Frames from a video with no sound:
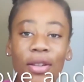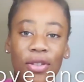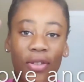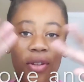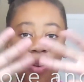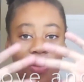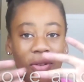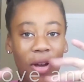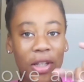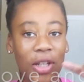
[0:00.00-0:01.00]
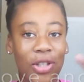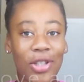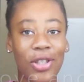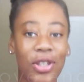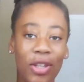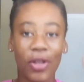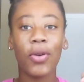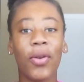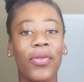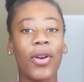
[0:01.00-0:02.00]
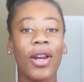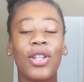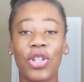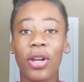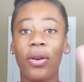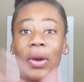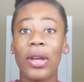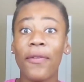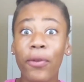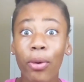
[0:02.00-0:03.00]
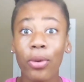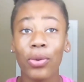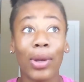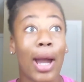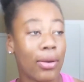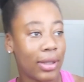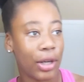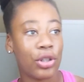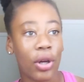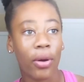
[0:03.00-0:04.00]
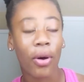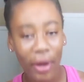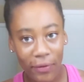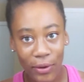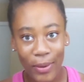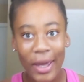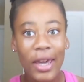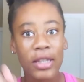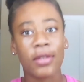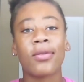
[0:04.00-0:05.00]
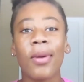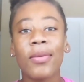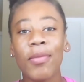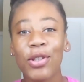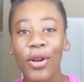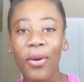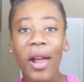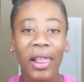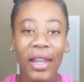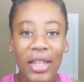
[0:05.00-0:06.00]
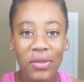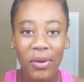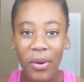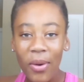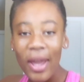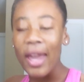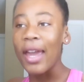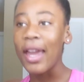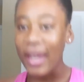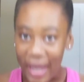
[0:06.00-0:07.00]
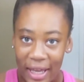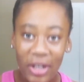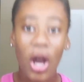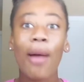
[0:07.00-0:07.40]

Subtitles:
So congratulations to you if you got a shout out. And if you're wondering how to get the shout out, all you have to do is subscribe to my channel, like this video, and